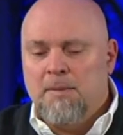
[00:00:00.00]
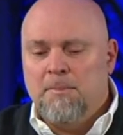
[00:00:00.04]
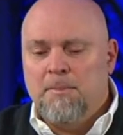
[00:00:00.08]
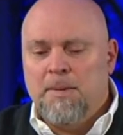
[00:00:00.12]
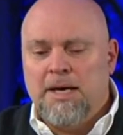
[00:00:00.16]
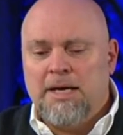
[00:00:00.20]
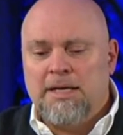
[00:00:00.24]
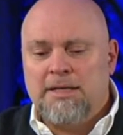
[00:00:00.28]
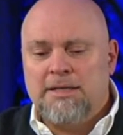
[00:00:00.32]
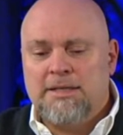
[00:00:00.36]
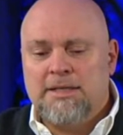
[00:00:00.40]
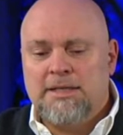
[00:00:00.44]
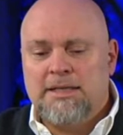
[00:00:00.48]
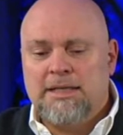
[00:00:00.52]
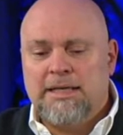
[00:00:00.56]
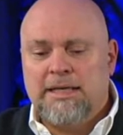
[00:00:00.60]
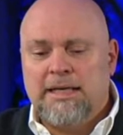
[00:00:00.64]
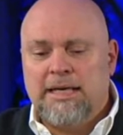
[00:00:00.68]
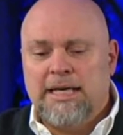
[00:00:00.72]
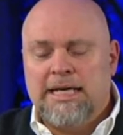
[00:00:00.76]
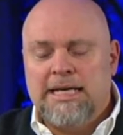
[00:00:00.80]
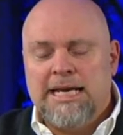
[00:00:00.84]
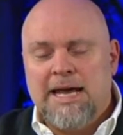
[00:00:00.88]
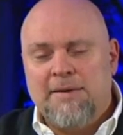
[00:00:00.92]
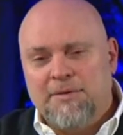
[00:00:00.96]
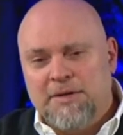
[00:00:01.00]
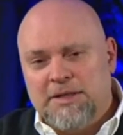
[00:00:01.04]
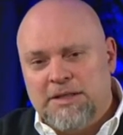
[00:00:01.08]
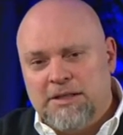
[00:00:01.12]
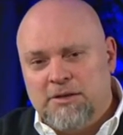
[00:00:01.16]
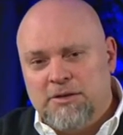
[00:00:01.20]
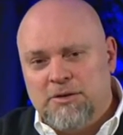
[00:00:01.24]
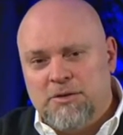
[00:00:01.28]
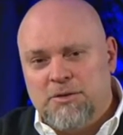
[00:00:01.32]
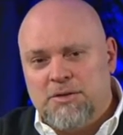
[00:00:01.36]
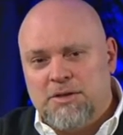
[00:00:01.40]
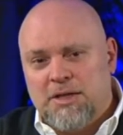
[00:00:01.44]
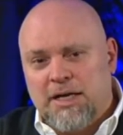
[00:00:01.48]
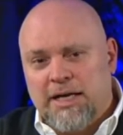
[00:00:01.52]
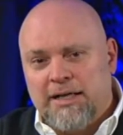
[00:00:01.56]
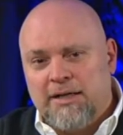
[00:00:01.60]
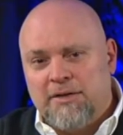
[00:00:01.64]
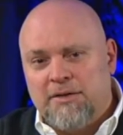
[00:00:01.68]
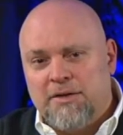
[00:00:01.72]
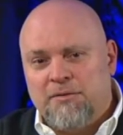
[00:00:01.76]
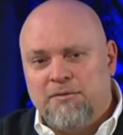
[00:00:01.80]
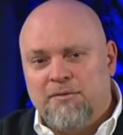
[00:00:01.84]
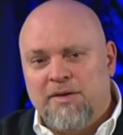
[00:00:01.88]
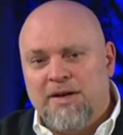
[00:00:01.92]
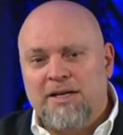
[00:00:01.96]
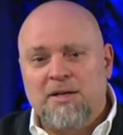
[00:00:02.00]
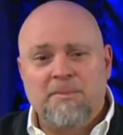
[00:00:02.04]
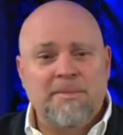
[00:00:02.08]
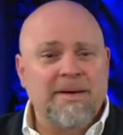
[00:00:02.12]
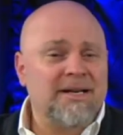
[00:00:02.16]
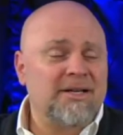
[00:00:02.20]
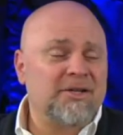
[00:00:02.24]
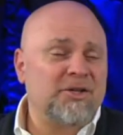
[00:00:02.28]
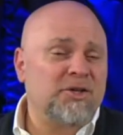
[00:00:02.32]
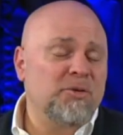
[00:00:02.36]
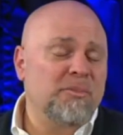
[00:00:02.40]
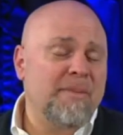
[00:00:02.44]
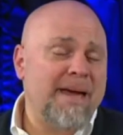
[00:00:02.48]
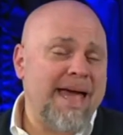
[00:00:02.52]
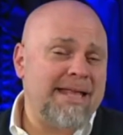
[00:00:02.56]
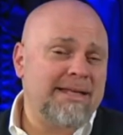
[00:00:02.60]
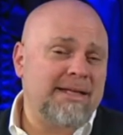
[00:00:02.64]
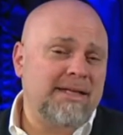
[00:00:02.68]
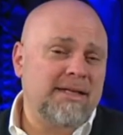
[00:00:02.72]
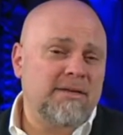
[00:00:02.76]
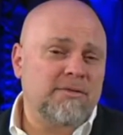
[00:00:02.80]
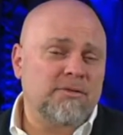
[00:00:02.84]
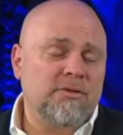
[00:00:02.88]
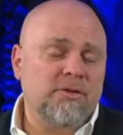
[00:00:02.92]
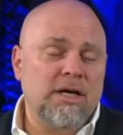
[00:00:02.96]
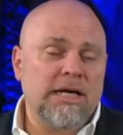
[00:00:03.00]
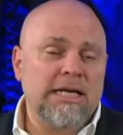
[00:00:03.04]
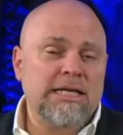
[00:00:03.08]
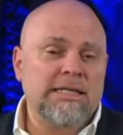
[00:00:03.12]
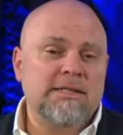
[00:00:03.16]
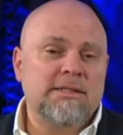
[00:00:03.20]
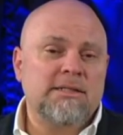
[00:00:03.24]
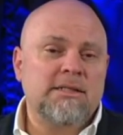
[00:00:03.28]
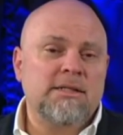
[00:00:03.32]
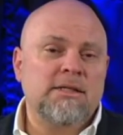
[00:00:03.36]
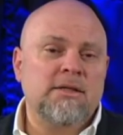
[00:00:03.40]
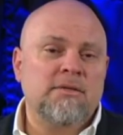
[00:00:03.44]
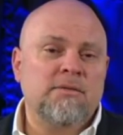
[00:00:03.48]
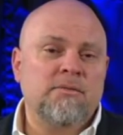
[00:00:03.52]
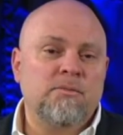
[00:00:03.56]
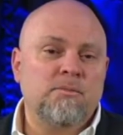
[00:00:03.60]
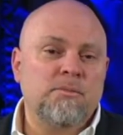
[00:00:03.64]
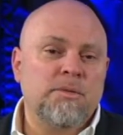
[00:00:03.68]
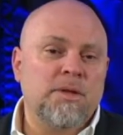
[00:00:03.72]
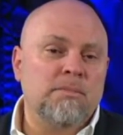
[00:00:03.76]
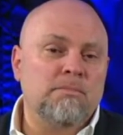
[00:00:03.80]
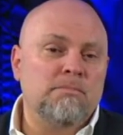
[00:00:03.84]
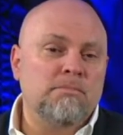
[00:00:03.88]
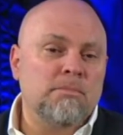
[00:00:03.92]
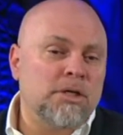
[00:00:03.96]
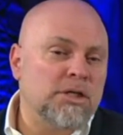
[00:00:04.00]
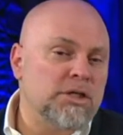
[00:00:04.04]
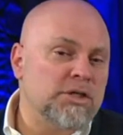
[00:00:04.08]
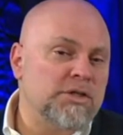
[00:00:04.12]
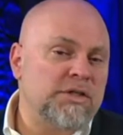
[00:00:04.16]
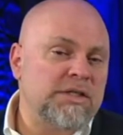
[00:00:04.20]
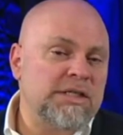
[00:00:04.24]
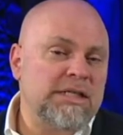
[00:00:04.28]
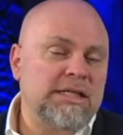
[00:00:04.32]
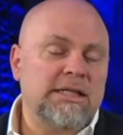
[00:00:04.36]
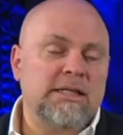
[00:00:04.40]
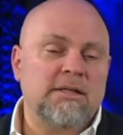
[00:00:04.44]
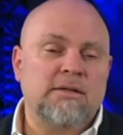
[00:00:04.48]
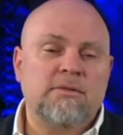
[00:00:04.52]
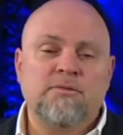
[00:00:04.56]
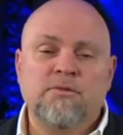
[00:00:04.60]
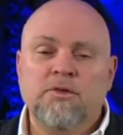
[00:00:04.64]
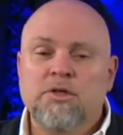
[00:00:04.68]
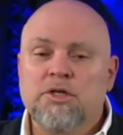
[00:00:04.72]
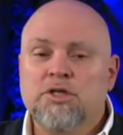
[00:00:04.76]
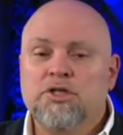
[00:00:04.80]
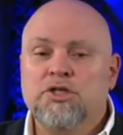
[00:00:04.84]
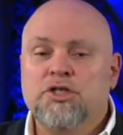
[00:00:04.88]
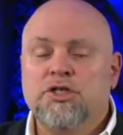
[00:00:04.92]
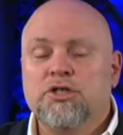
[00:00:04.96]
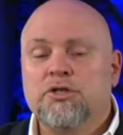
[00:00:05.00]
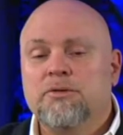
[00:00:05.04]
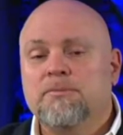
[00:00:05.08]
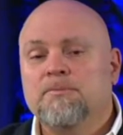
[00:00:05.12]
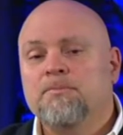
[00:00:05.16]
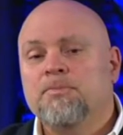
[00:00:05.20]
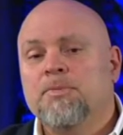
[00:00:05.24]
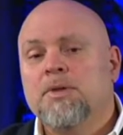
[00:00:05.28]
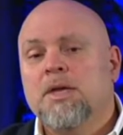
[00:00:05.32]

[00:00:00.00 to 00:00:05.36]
But he never did lose sight of the fundamental humanity of Christ, the, the mercy, the virtue.